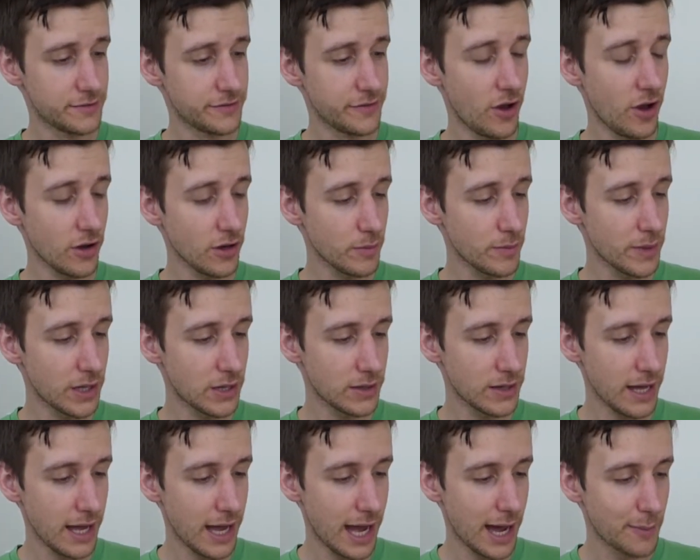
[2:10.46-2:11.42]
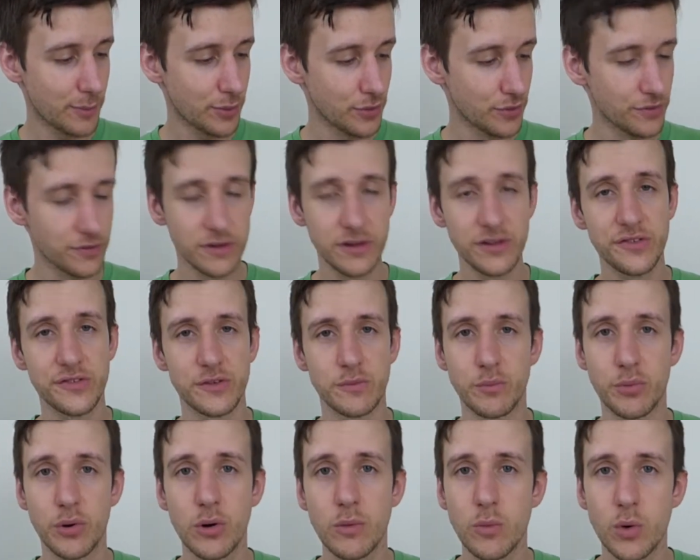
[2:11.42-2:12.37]
Talk about apples. Listen,
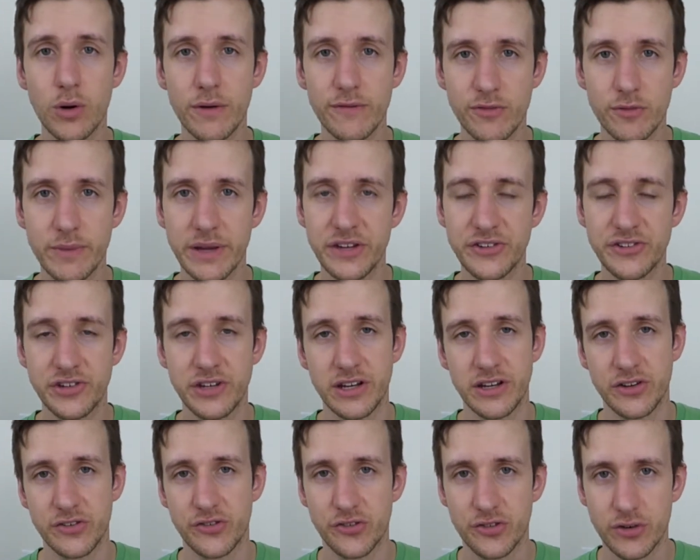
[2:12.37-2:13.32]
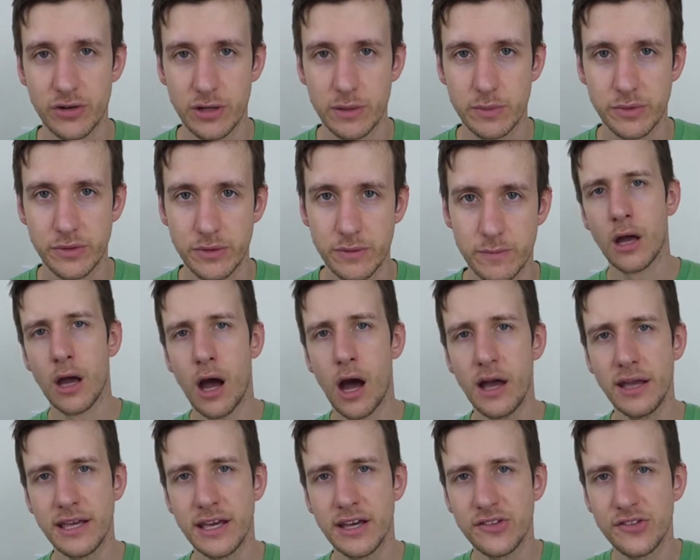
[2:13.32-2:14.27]
put more information in your scripts. Ah
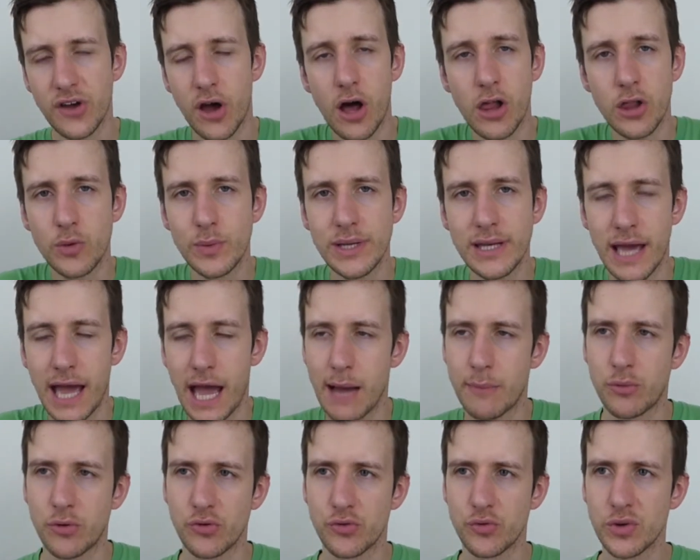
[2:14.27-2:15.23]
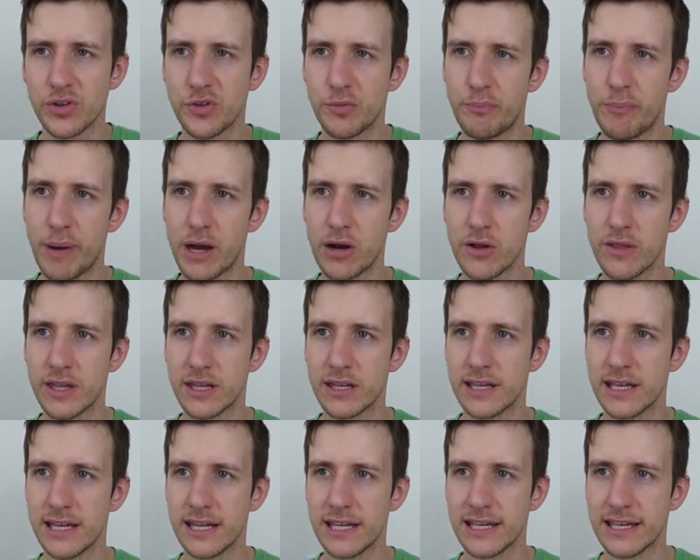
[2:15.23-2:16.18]
yes, Halloween apples. What's better than
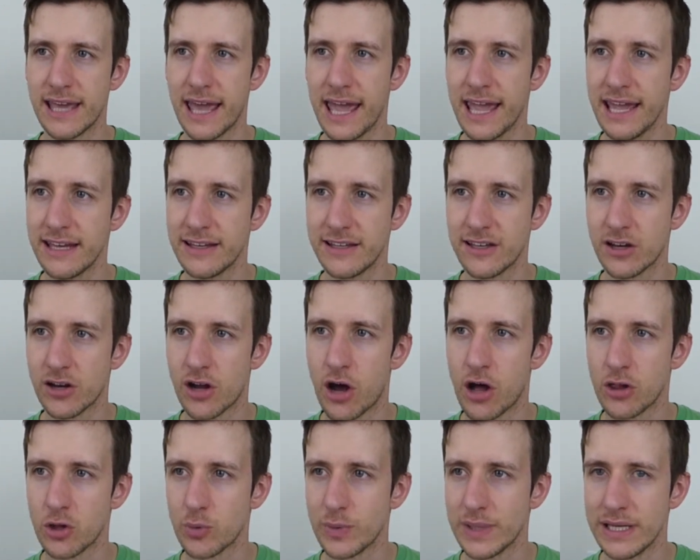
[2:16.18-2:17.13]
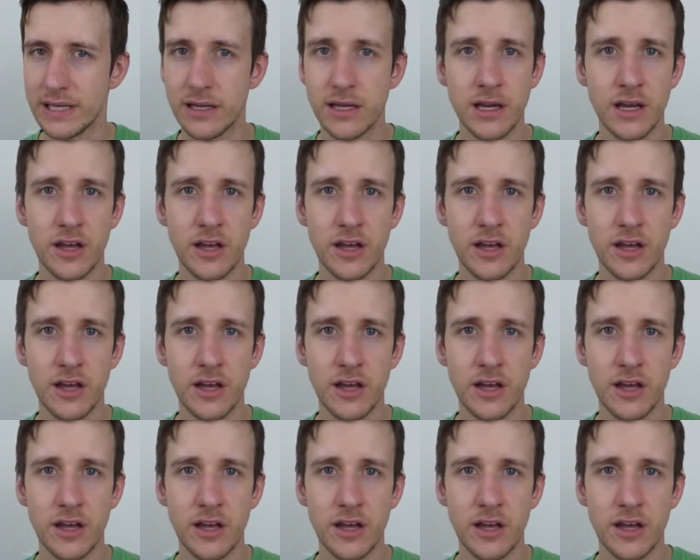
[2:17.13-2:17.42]
getting candy on Halloween?